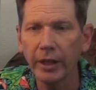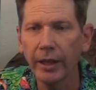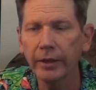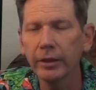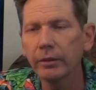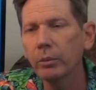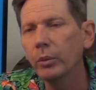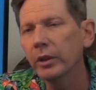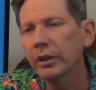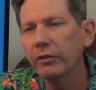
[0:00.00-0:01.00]
and it
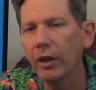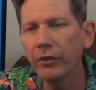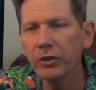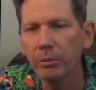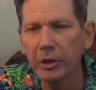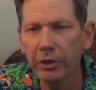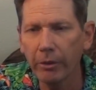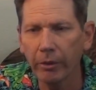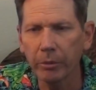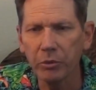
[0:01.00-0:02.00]
will involve some
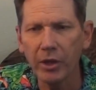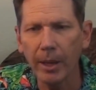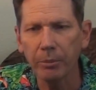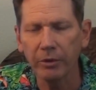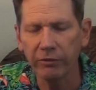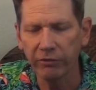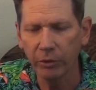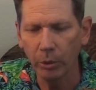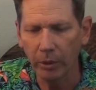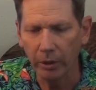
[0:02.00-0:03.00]
material from chapter
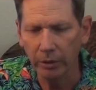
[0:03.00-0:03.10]
4.